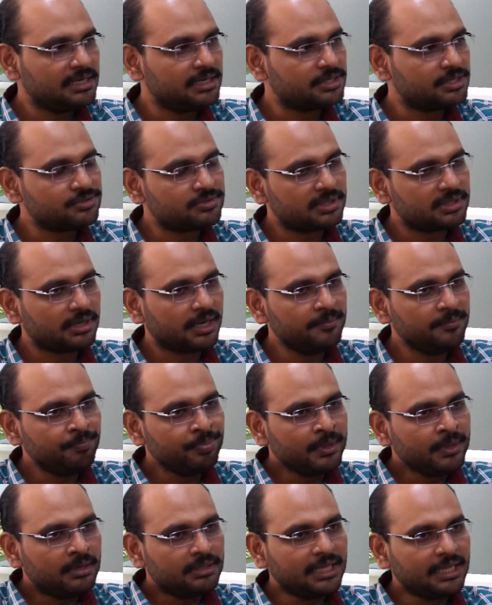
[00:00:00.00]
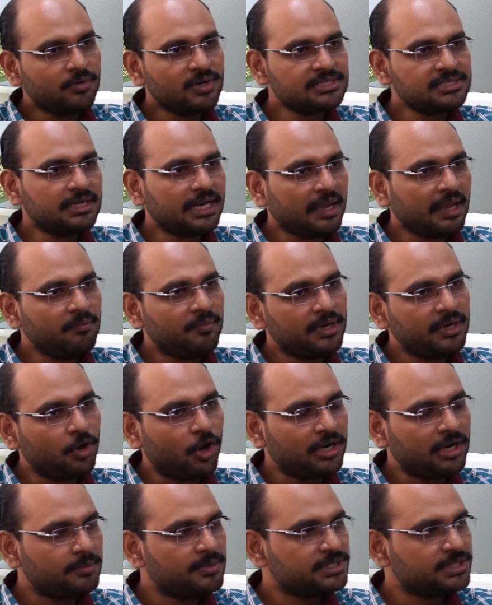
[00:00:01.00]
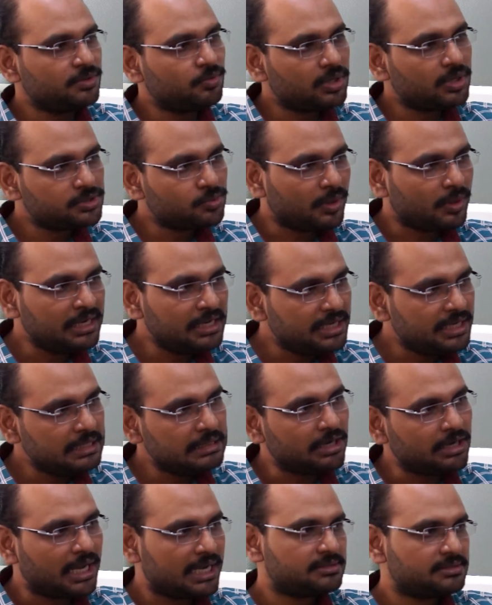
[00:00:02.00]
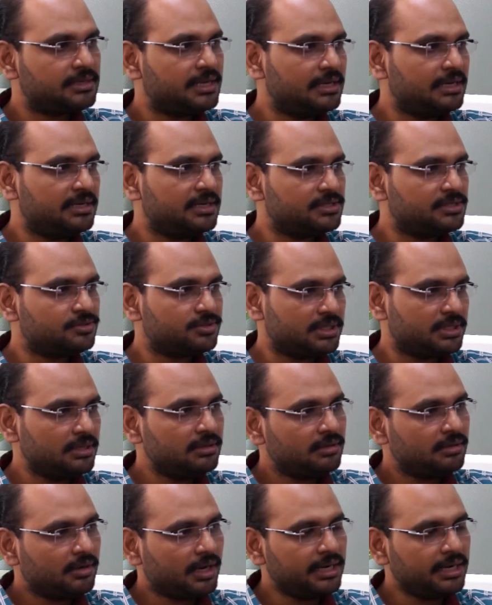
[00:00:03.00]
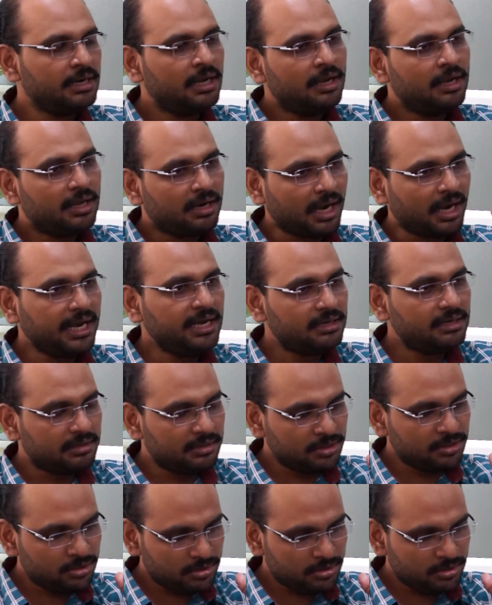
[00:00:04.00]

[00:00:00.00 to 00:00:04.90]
industry, right? There was a time when automation was only in large scale industry, right? Right